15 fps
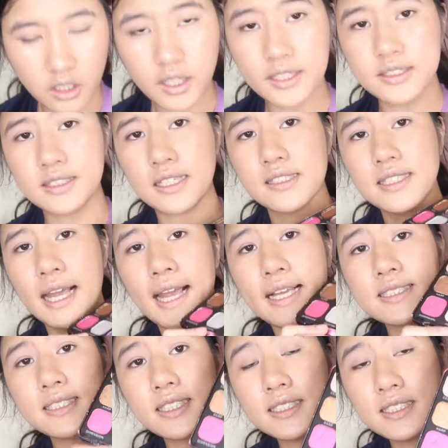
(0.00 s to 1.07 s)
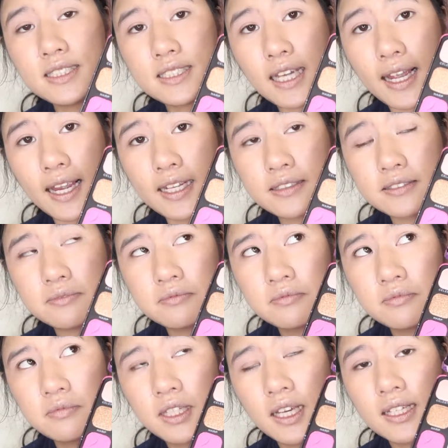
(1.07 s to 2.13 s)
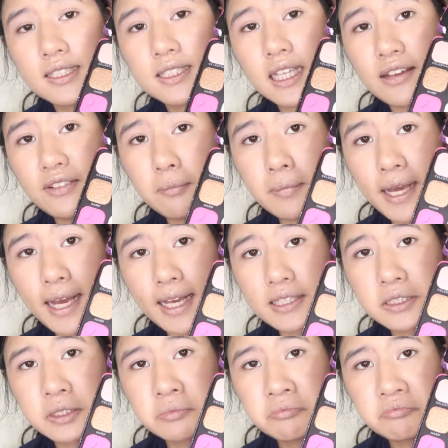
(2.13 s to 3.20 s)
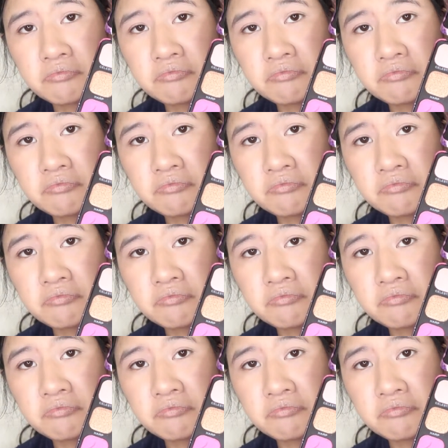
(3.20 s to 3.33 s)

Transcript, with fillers: Guess this, 18 shade, 7 mattes.